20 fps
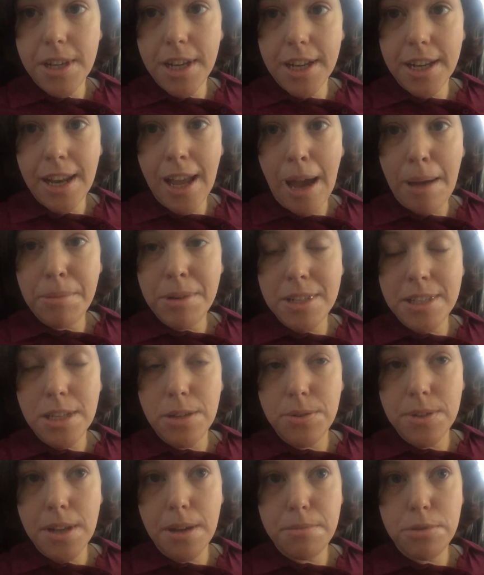take a nap because he
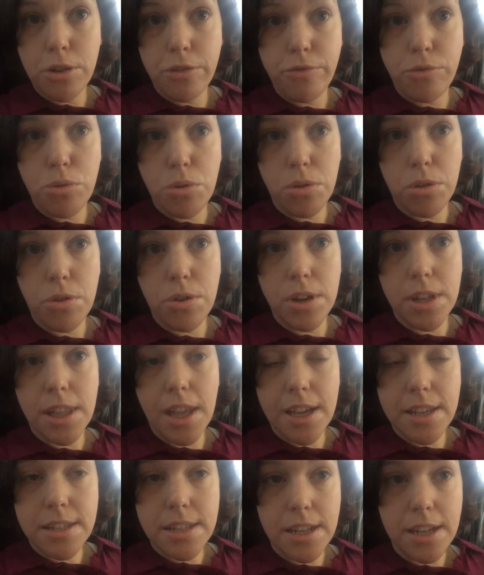was up till 4.30
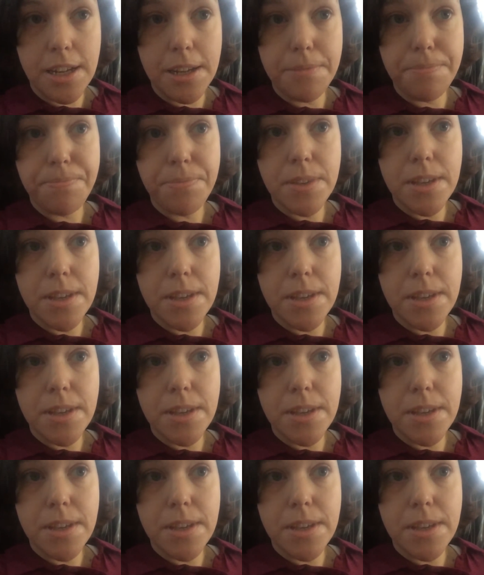last night.